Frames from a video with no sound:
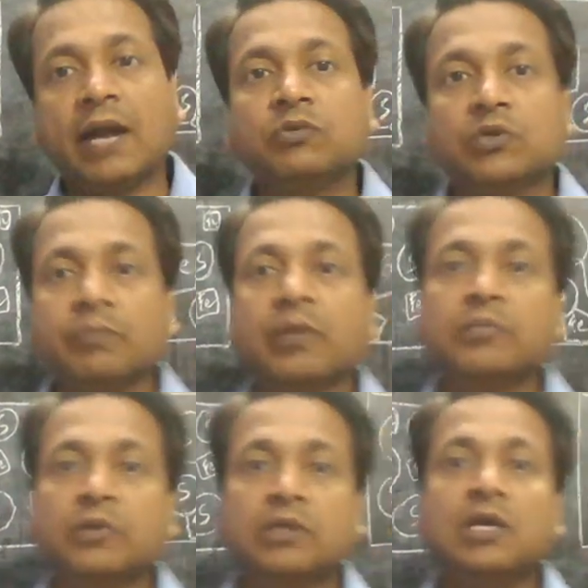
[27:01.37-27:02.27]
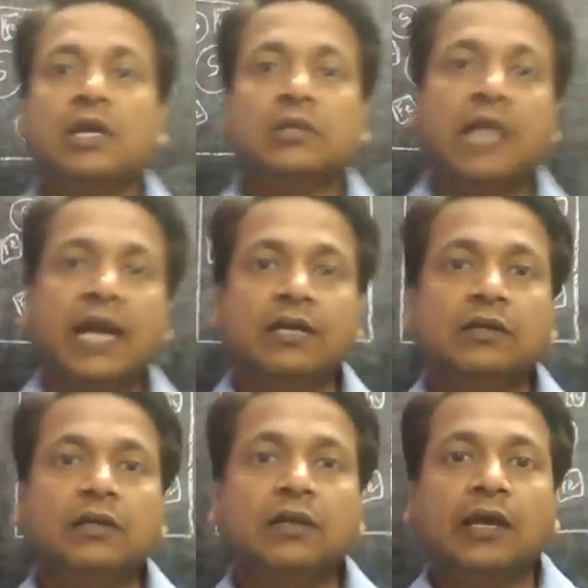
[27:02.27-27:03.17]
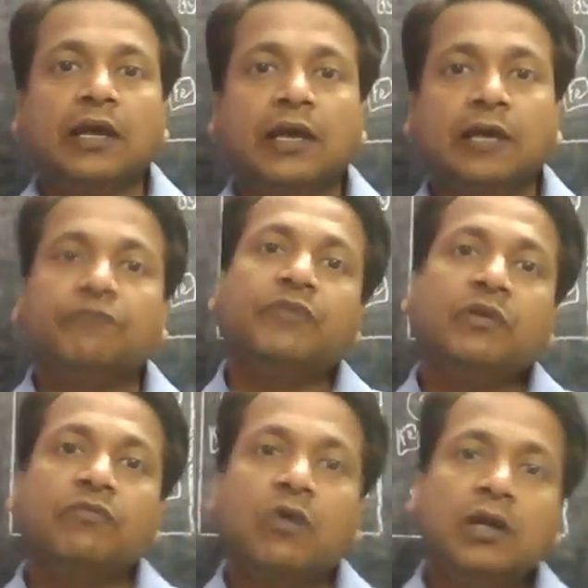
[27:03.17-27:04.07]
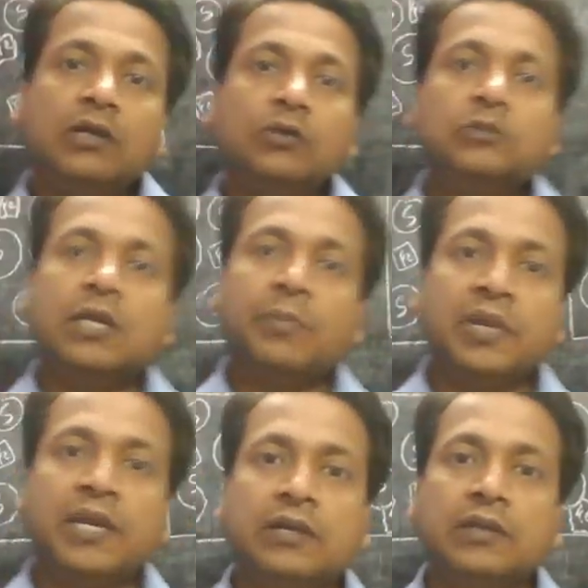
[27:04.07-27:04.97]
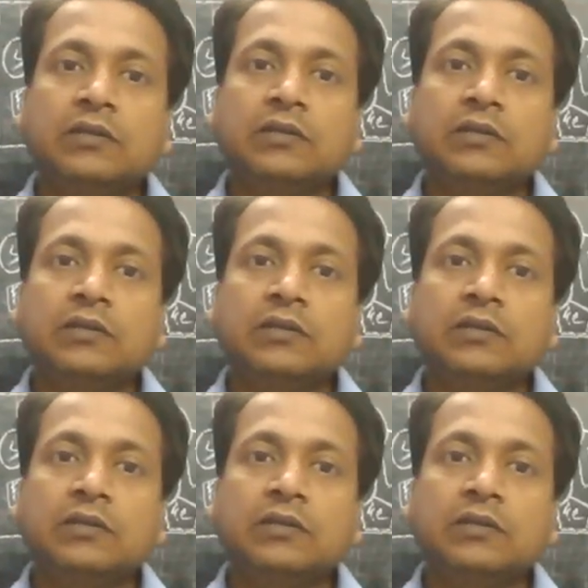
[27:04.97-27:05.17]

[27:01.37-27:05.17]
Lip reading: to remember, that if we want to separate